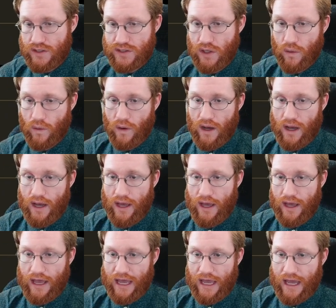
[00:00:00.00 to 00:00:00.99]
So
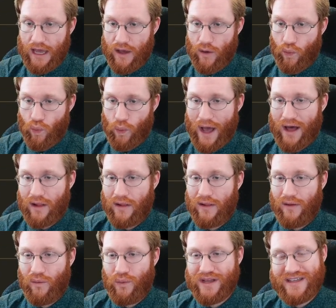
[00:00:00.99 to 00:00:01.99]

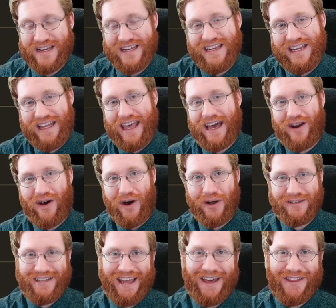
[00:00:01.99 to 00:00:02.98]
while we didn't get
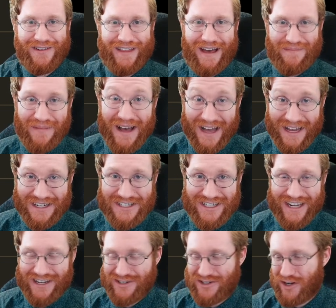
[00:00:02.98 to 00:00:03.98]
altogether that
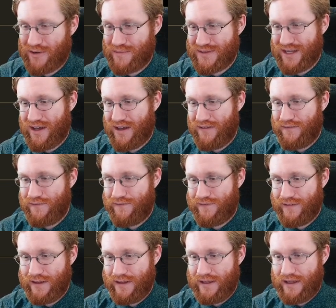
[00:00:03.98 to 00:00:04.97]
much in terms
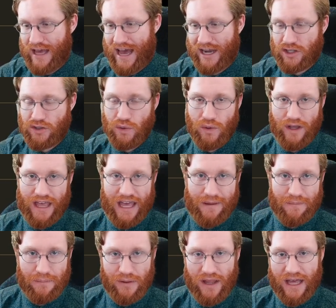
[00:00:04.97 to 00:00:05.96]
of actual
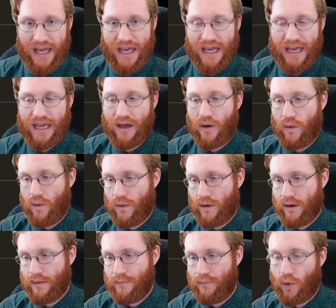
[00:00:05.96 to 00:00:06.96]
gameplay
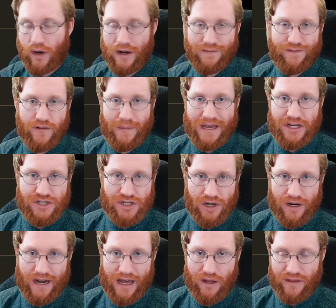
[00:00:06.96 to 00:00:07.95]
or more
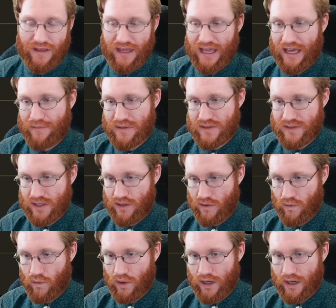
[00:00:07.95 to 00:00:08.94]
information on how the game is
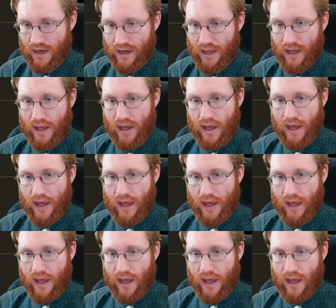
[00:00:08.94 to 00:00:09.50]
going to work,